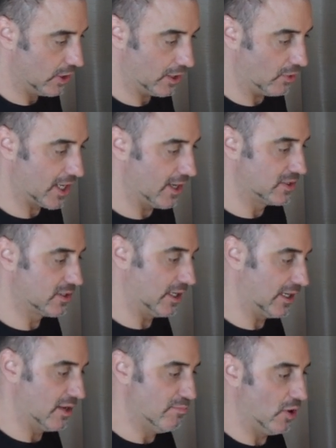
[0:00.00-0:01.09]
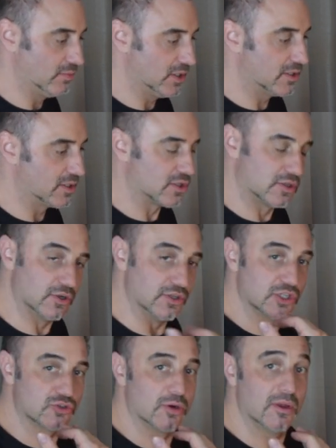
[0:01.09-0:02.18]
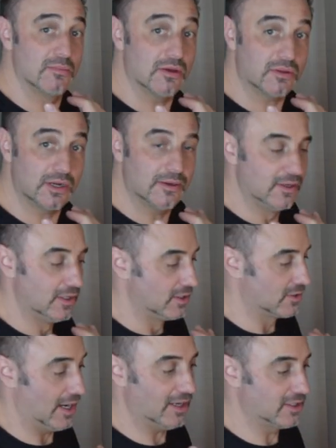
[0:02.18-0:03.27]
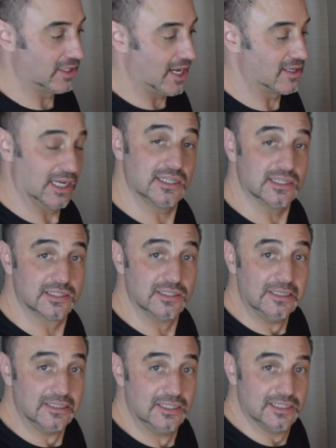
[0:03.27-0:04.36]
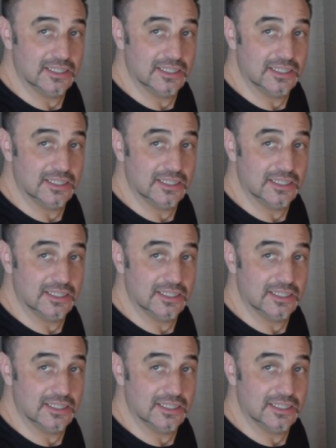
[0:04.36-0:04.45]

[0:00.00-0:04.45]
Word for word: Okay, I'm just like, the bomb just should destroy my mouth, right? So I actually can't taste this.